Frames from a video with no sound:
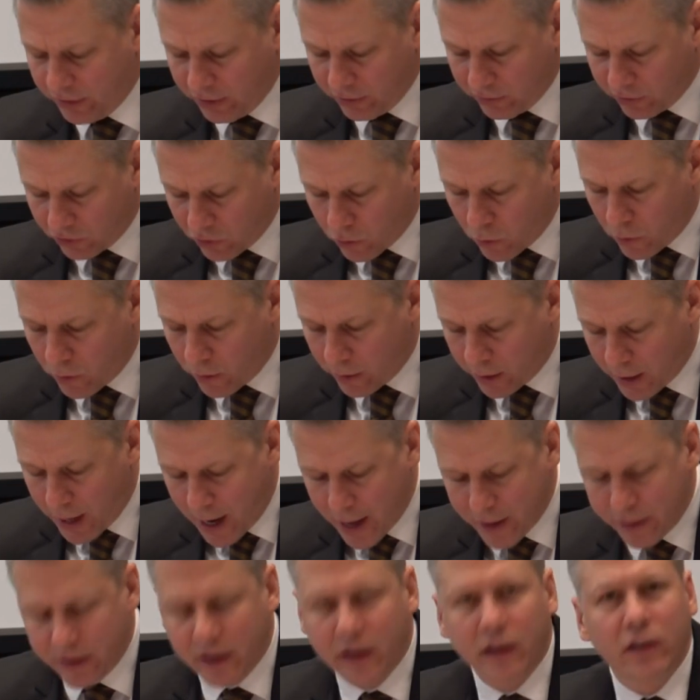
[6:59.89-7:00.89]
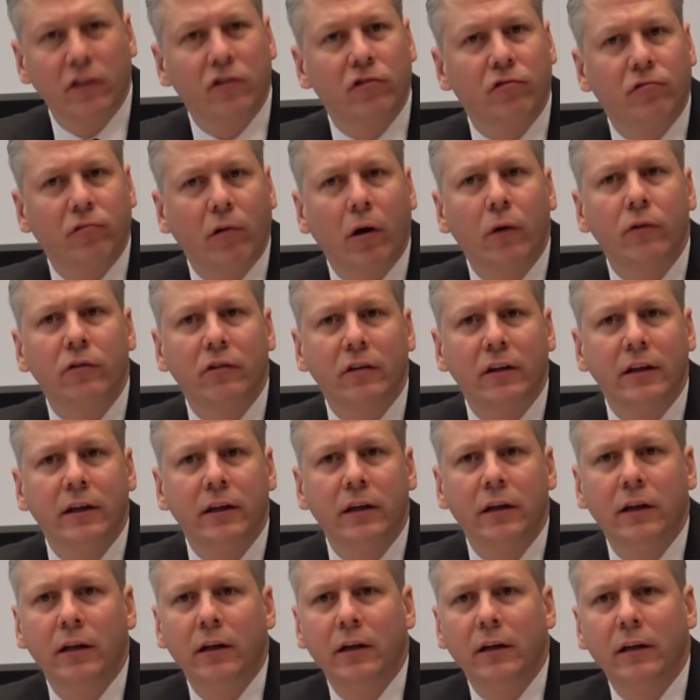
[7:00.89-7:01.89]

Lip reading: discord, I think, is grossly